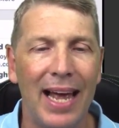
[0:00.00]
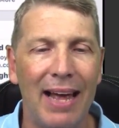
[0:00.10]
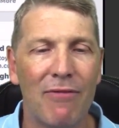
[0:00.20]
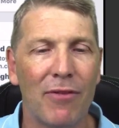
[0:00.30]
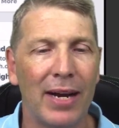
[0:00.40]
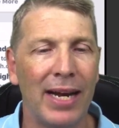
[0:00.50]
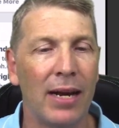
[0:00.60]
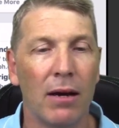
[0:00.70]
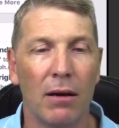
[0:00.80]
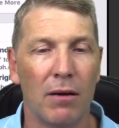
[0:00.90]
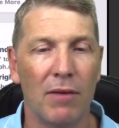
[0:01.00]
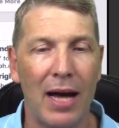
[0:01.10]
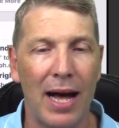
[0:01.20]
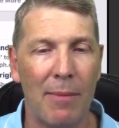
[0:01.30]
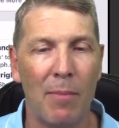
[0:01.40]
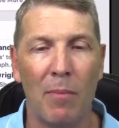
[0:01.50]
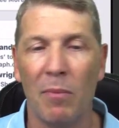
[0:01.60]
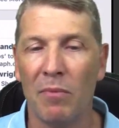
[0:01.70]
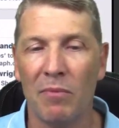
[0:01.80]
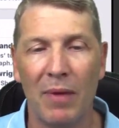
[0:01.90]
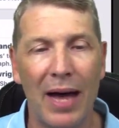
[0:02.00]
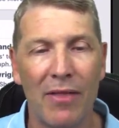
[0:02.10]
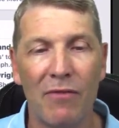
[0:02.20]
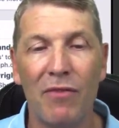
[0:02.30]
every other